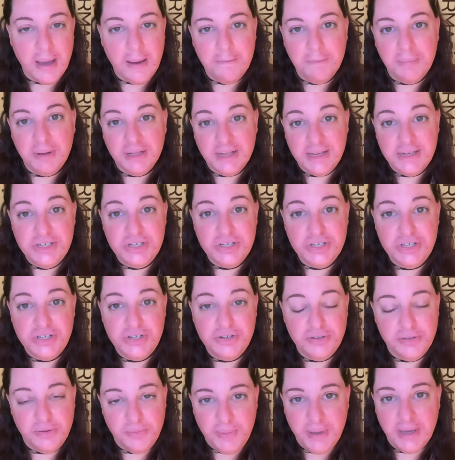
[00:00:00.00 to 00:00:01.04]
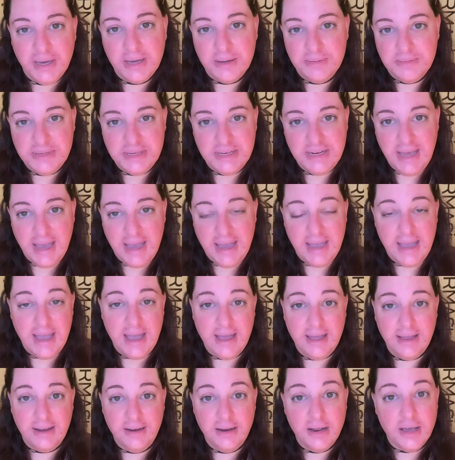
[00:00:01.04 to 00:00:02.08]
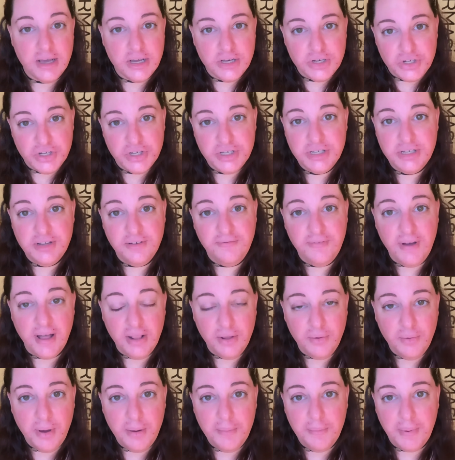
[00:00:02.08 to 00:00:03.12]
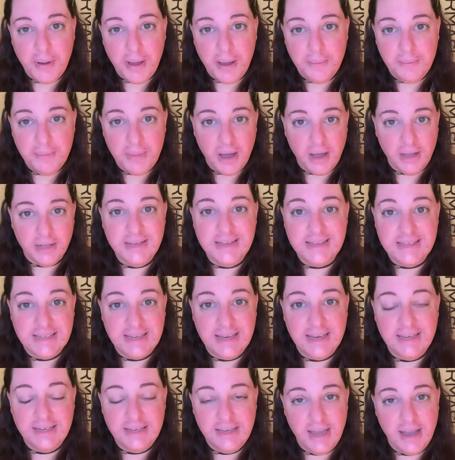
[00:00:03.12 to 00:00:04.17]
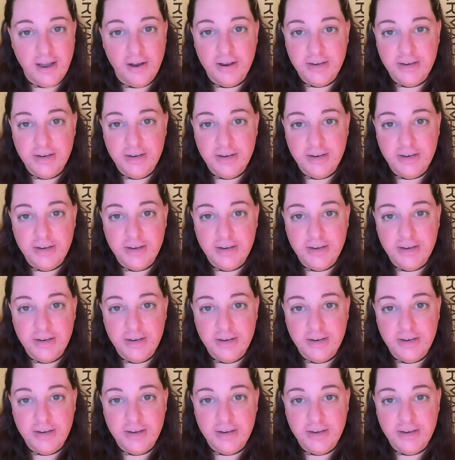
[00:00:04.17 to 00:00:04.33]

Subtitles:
But let's just do the makeup today. And just to follow up on the skincare,